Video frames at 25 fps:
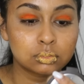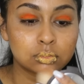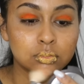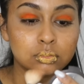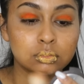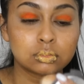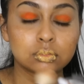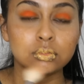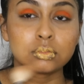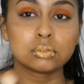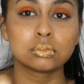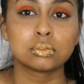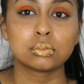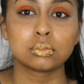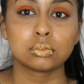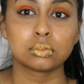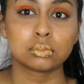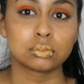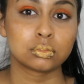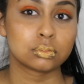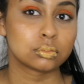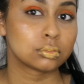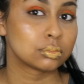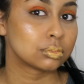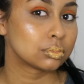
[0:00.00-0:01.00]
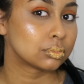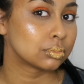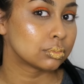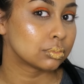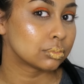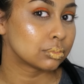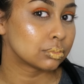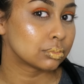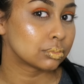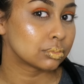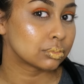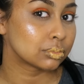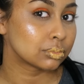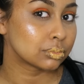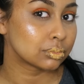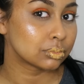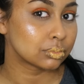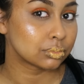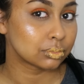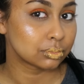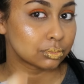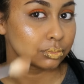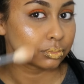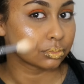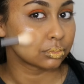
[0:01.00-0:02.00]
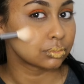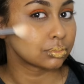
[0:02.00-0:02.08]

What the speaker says: (no one is talking)